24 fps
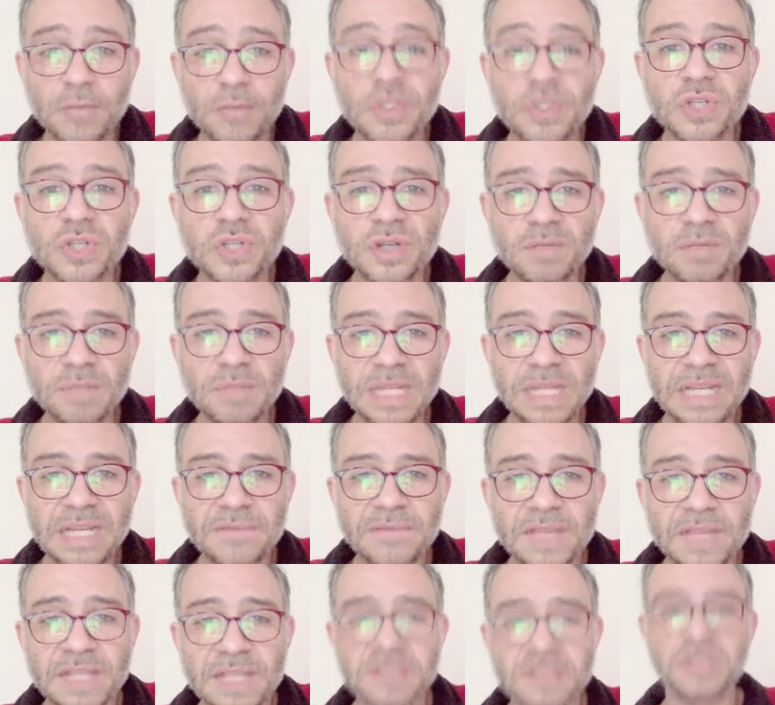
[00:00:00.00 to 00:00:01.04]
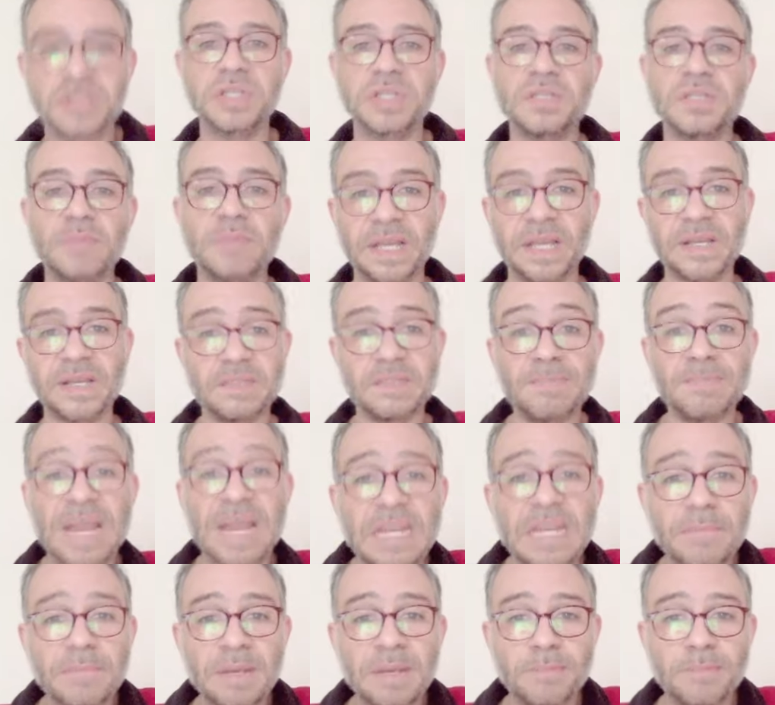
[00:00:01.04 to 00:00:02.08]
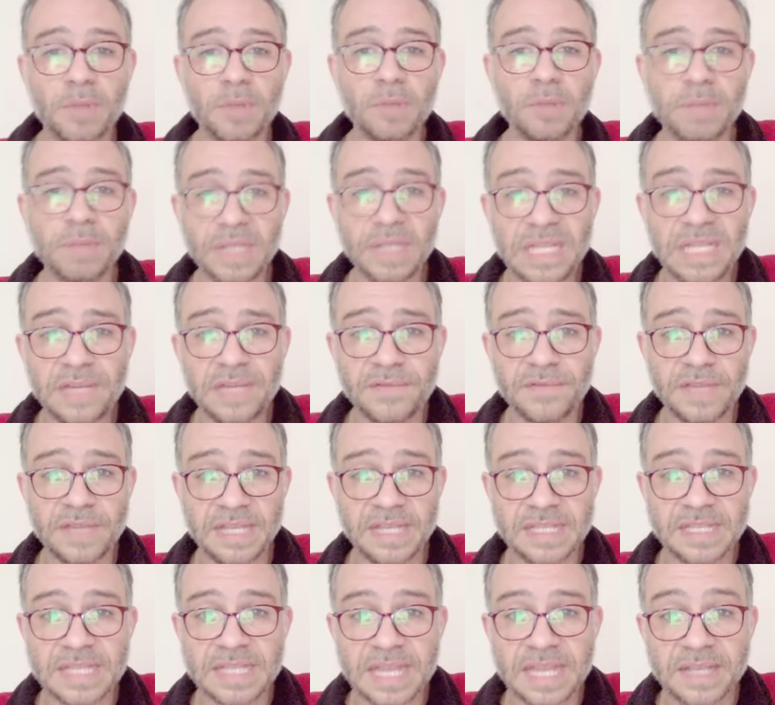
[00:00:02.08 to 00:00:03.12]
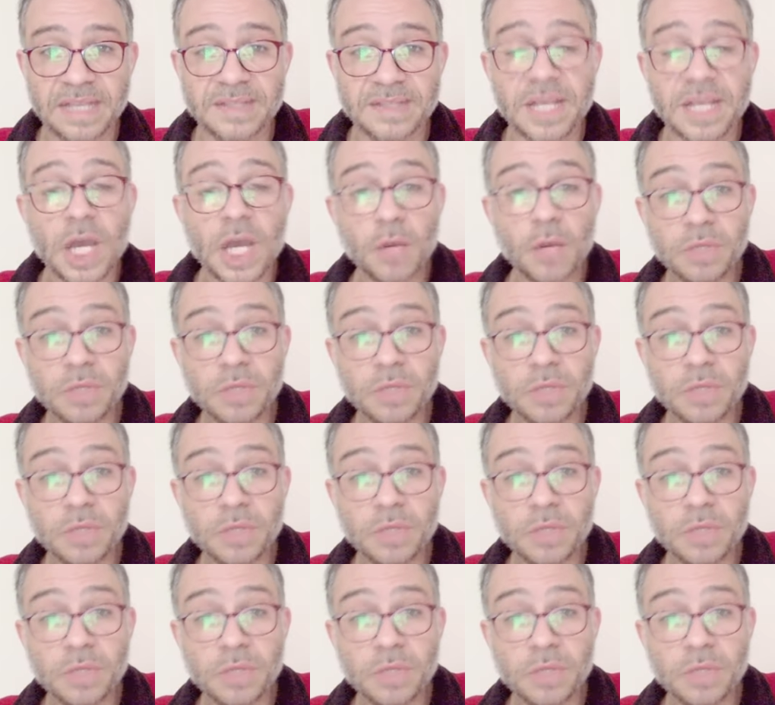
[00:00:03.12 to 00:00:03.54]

We shouldn't believe things just because many people believe these things.